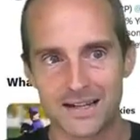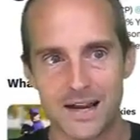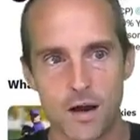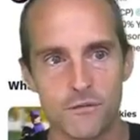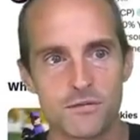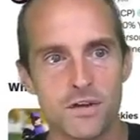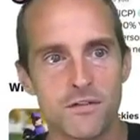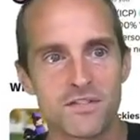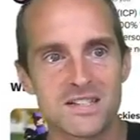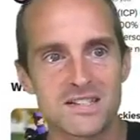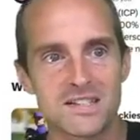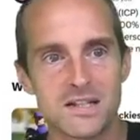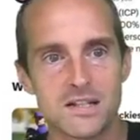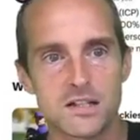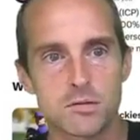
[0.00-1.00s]
Now, if you haven't
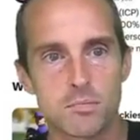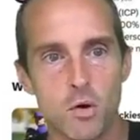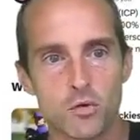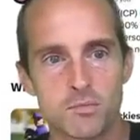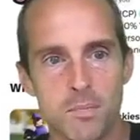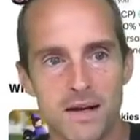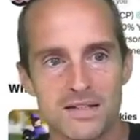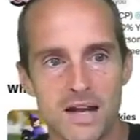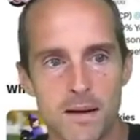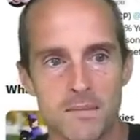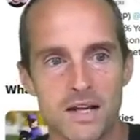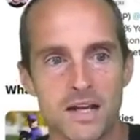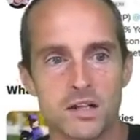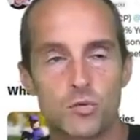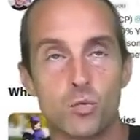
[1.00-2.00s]
seen this post by
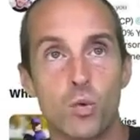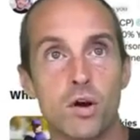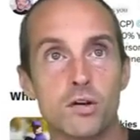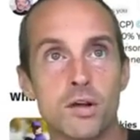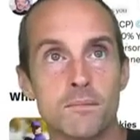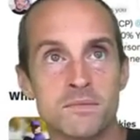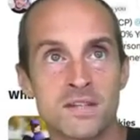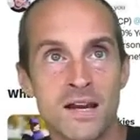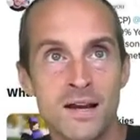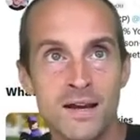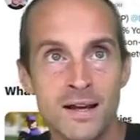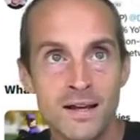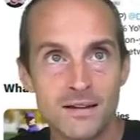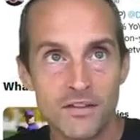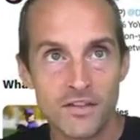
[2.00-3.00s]
Dominic Williams,
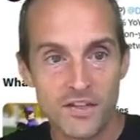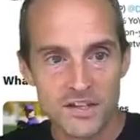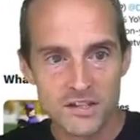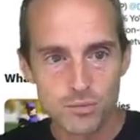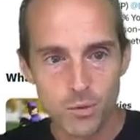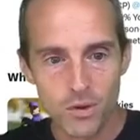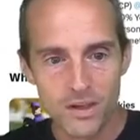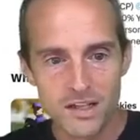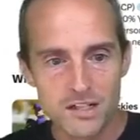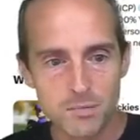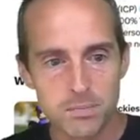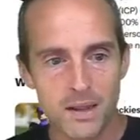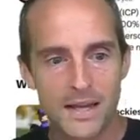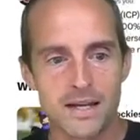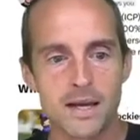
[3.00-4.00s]
this will
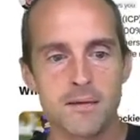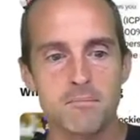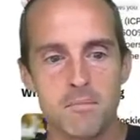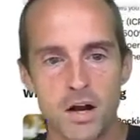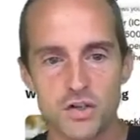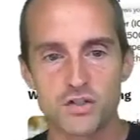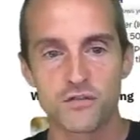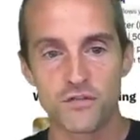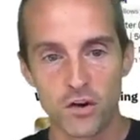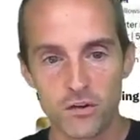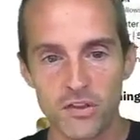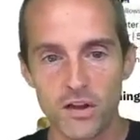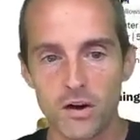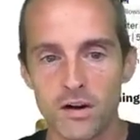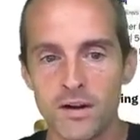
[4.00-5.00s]
explain it much
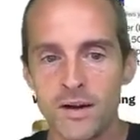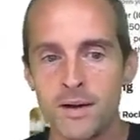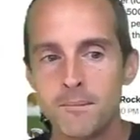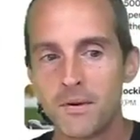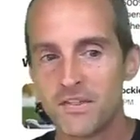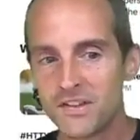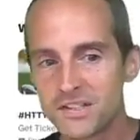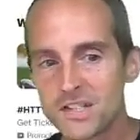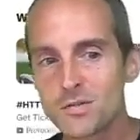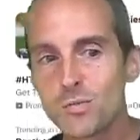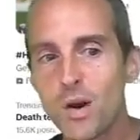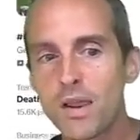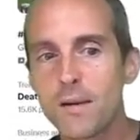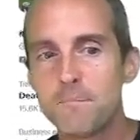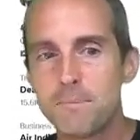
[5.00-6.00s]
further, but this is one
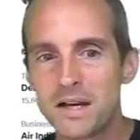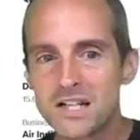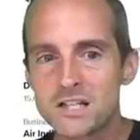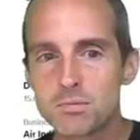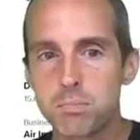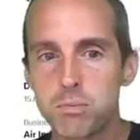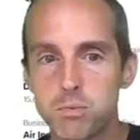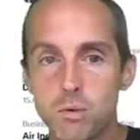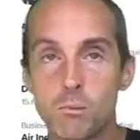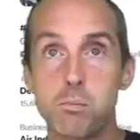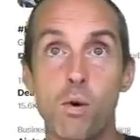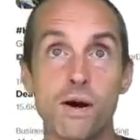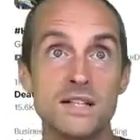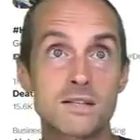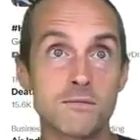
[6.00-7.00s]
of the biggest
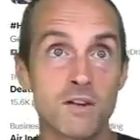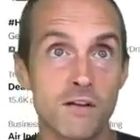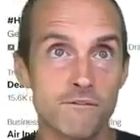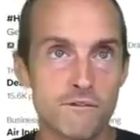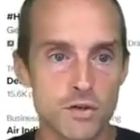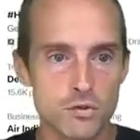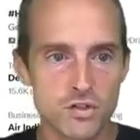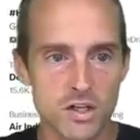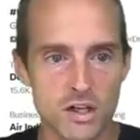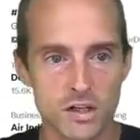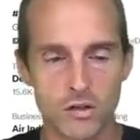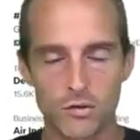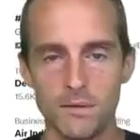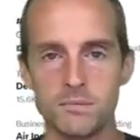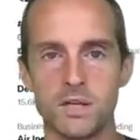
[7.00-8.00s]
points of confusion in
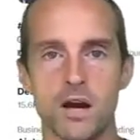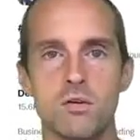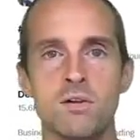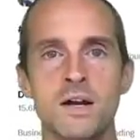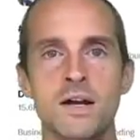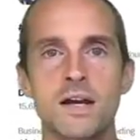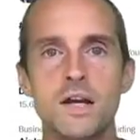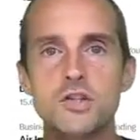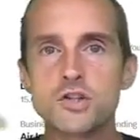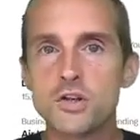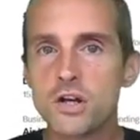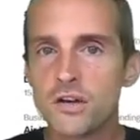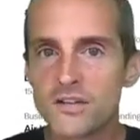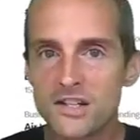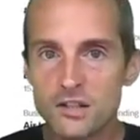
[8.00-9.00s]
crypto, is you
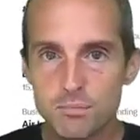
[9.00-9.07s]
hear these